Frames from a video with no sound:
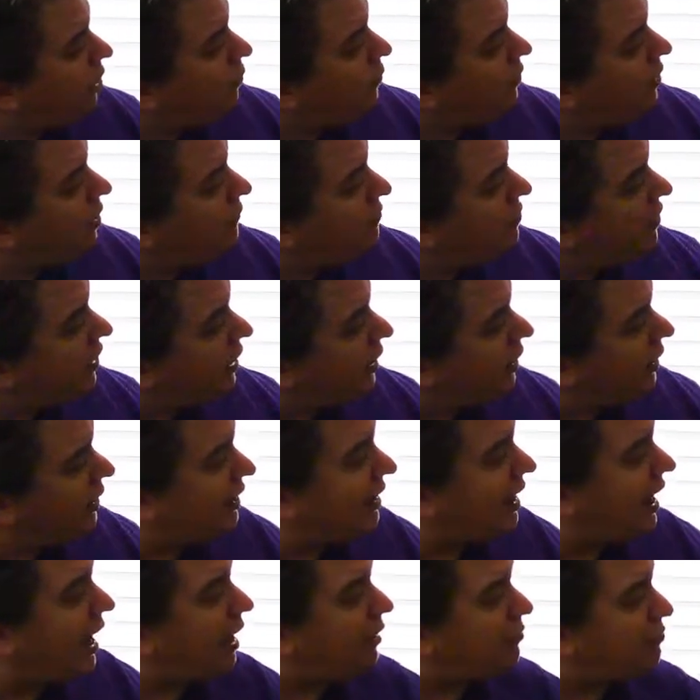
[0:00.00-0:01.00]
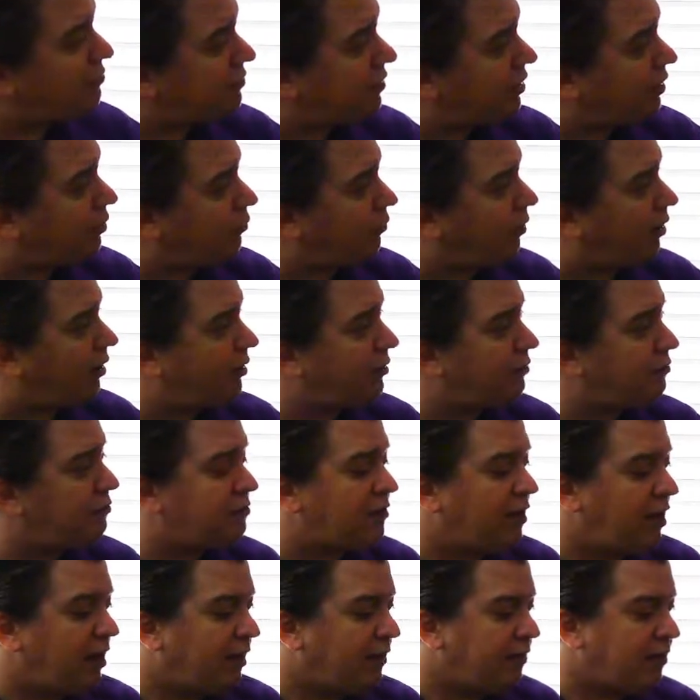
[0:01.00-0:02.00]
We have the clastic ones
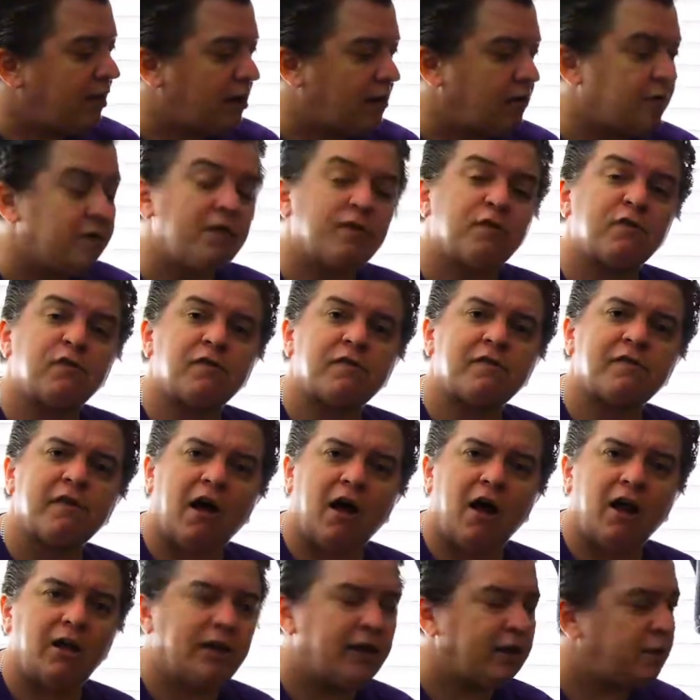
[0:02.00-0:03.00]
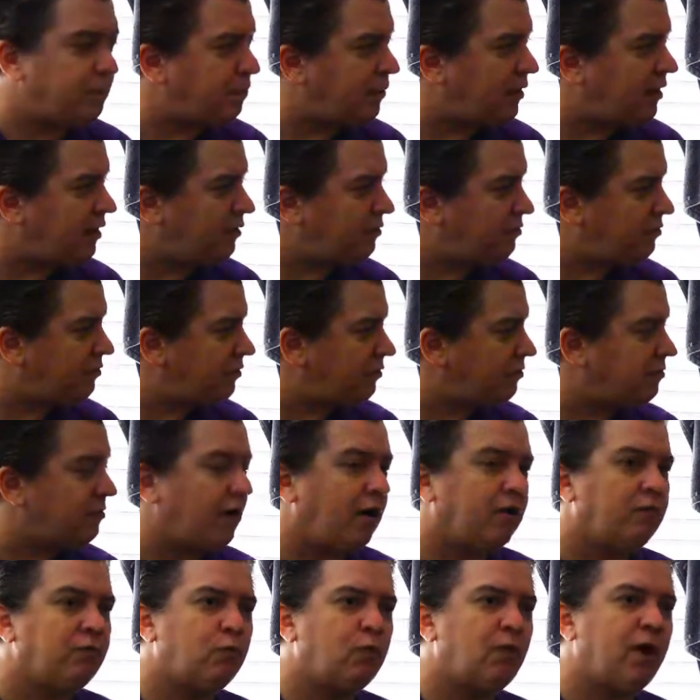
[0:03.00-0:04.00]
that are the solid pieces
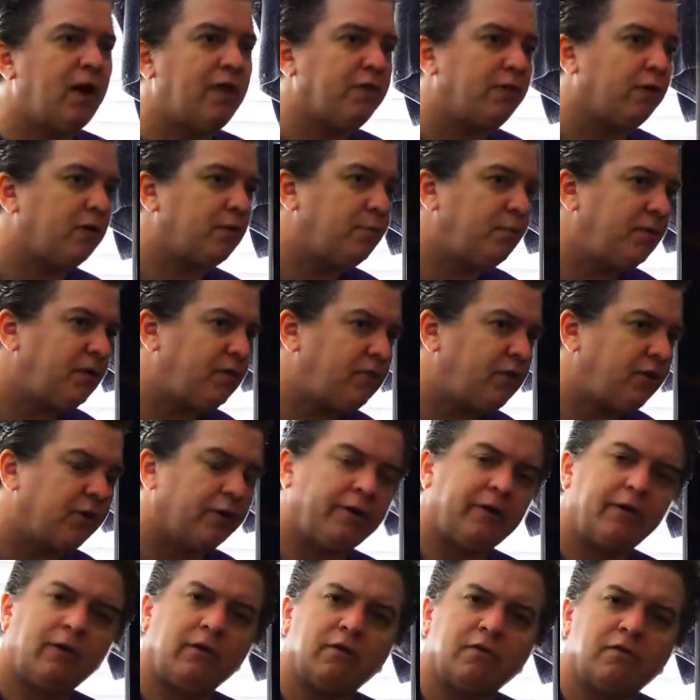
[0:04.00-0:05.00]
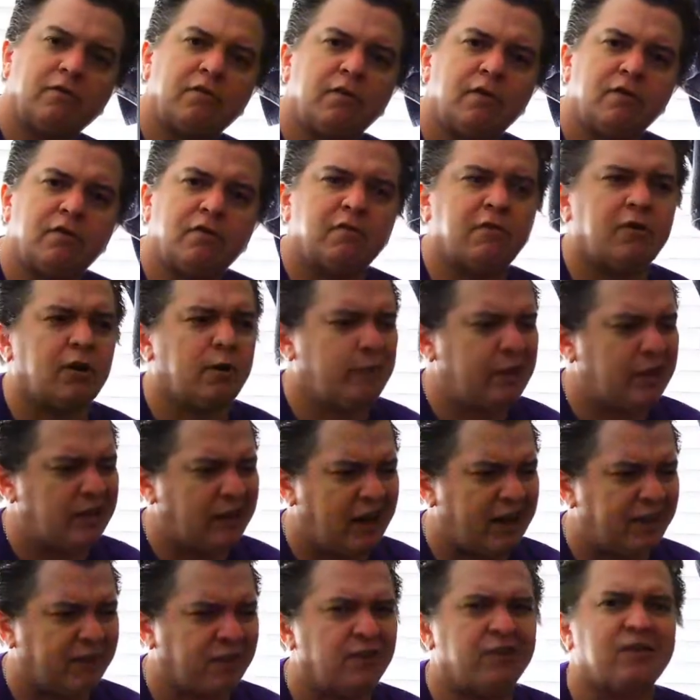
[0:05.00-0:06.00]
of weathered material. So this is going to be
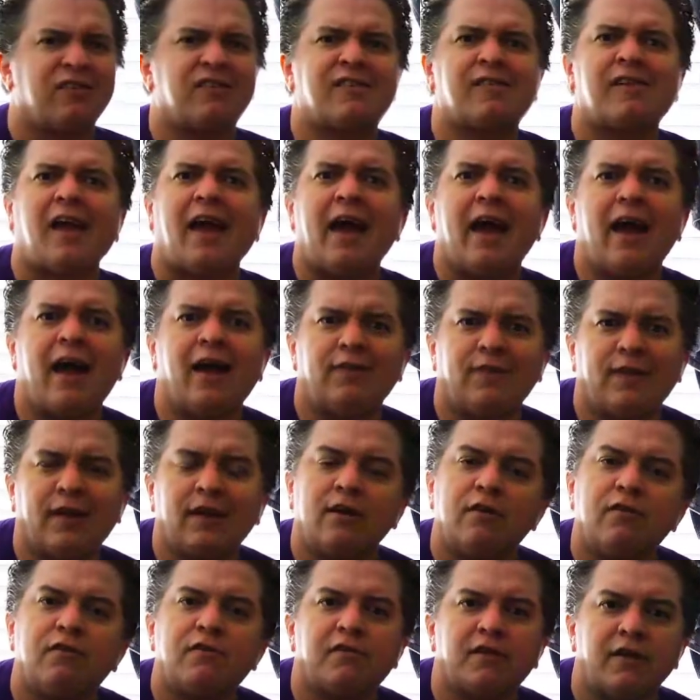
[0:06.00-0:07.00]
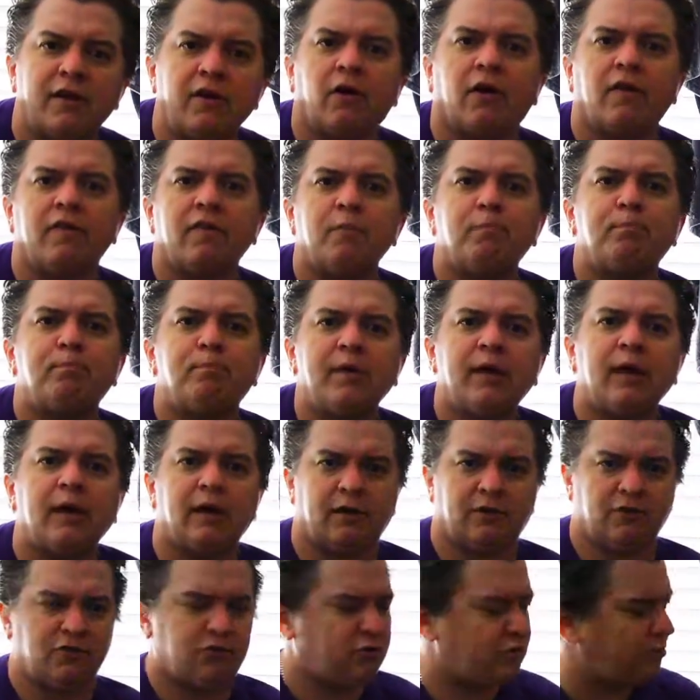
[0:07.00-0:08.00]
like the sand that you see on the
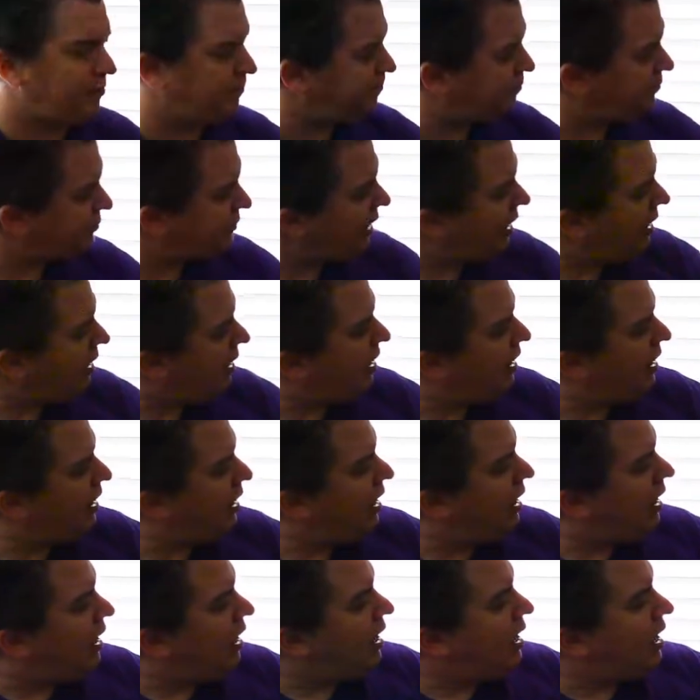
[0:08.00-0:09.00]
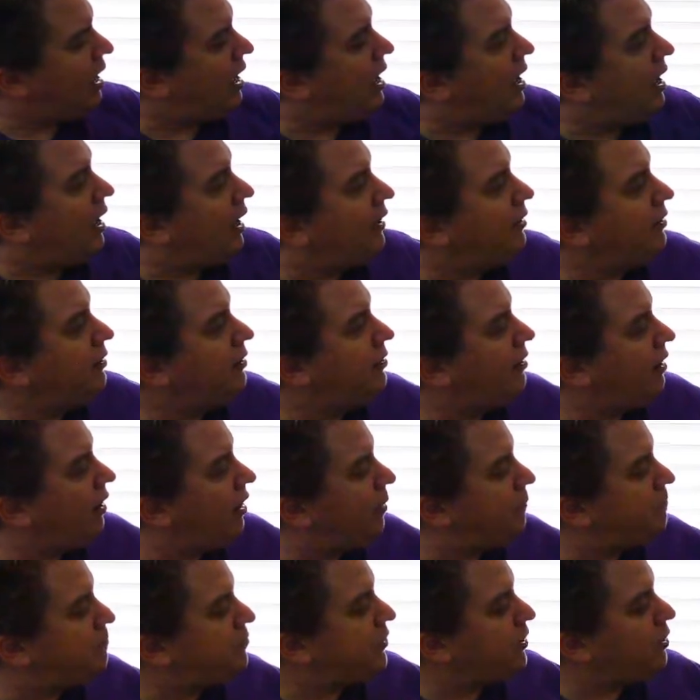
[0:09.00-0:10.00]
beach. And
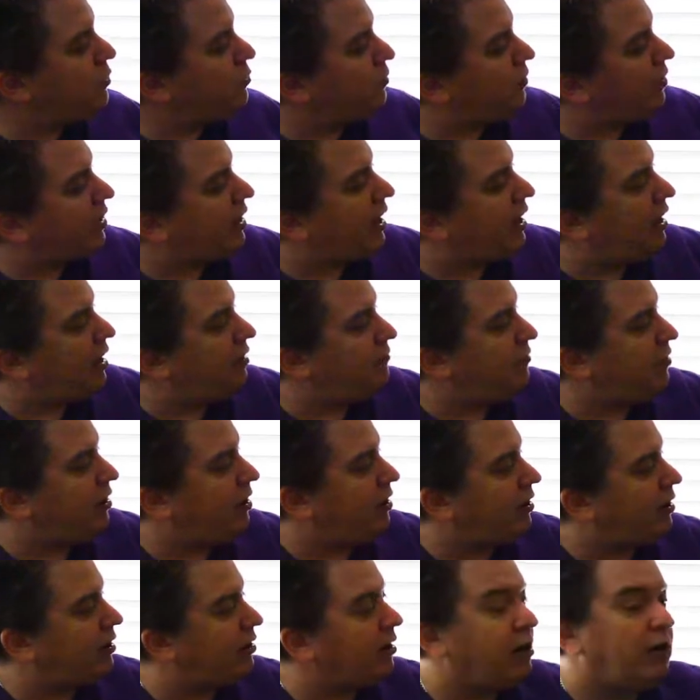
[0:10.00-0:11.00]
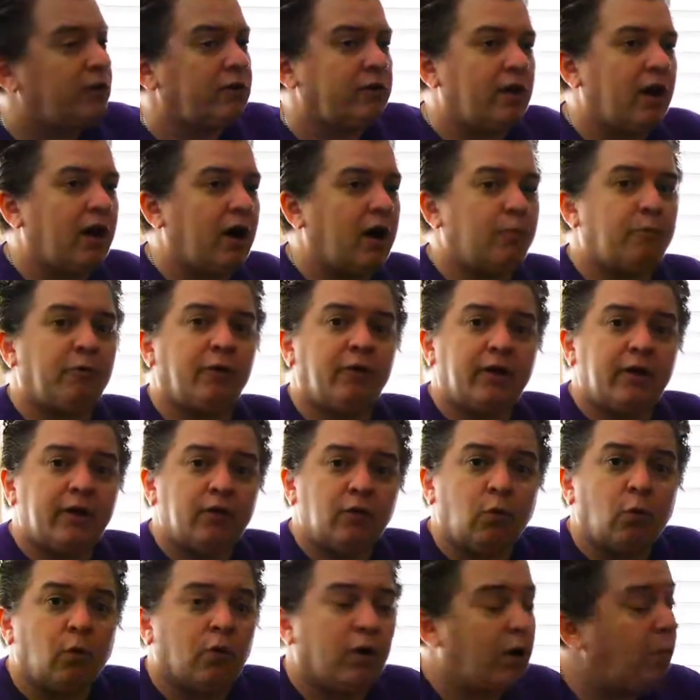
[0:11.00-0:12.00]
you could have a conglomerate
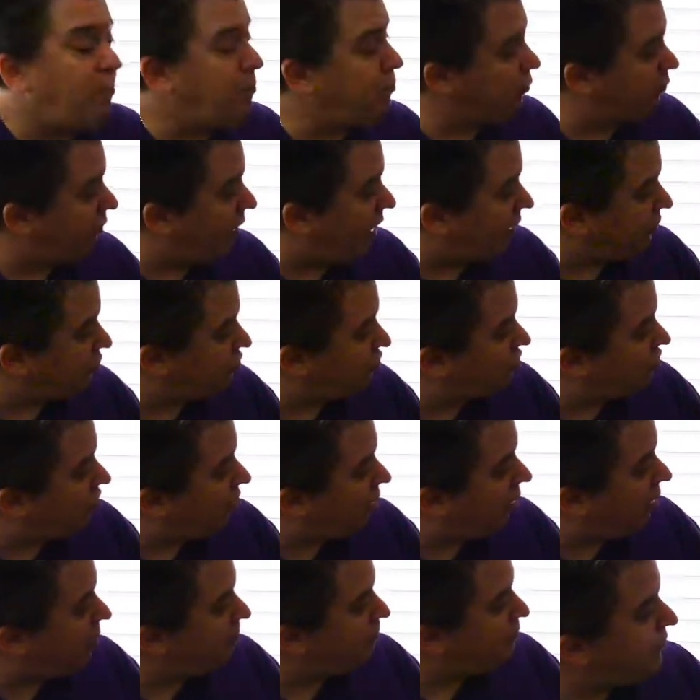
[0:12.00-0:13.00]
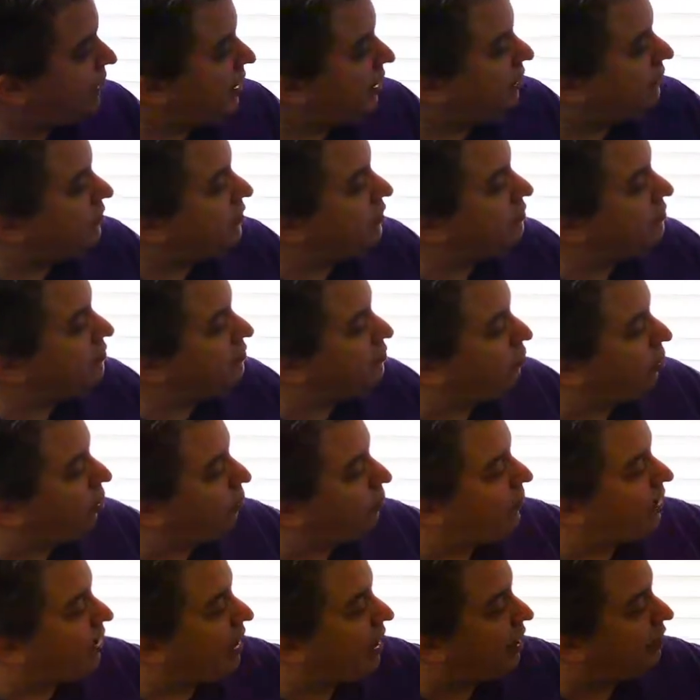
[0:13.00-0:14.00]
or a breccia. And this is where
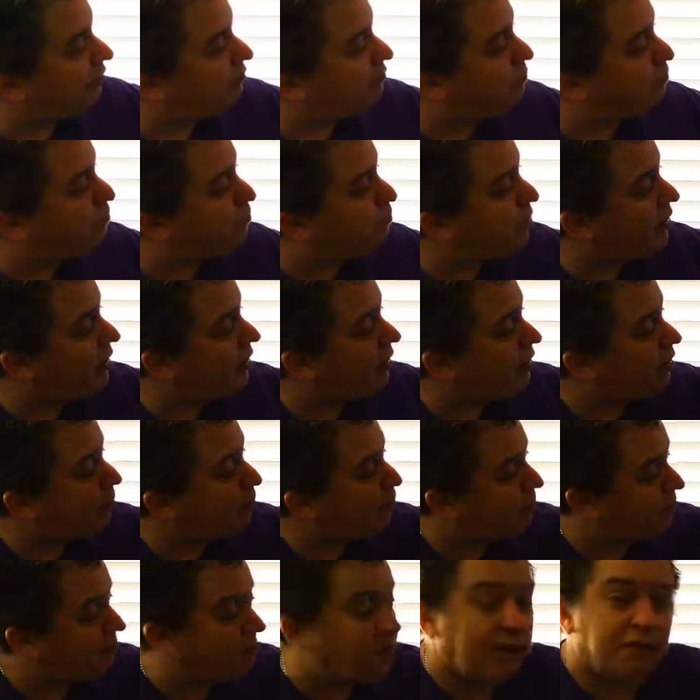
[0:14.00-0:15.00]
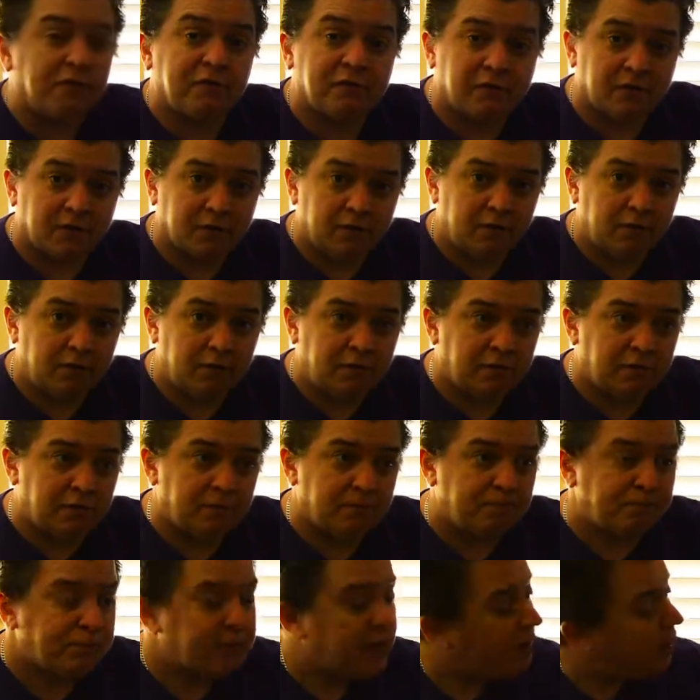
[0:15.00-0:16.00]
we have big
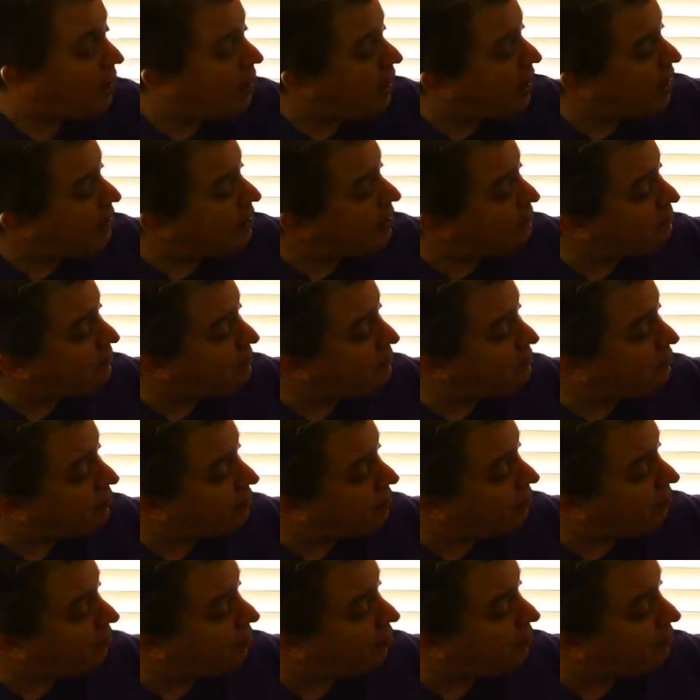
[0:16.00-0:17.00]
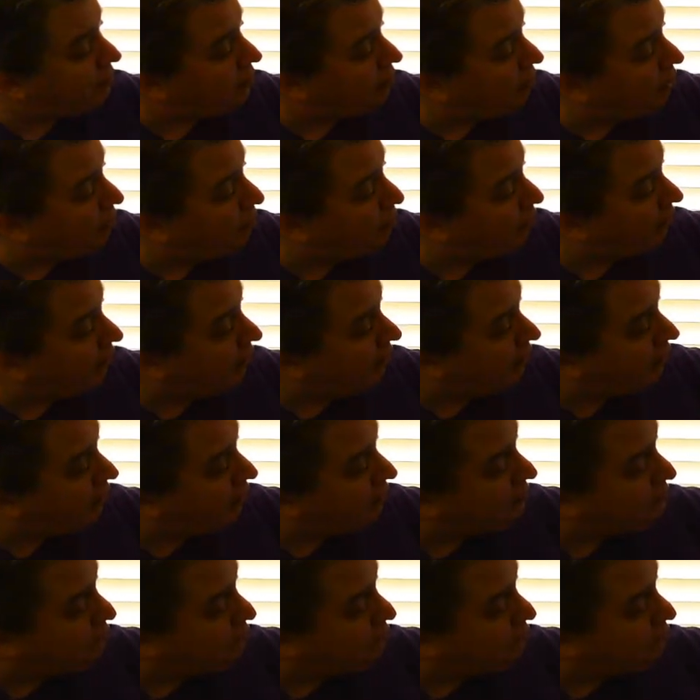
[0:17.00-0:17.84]
pieces. And if it's a conglomerate, it's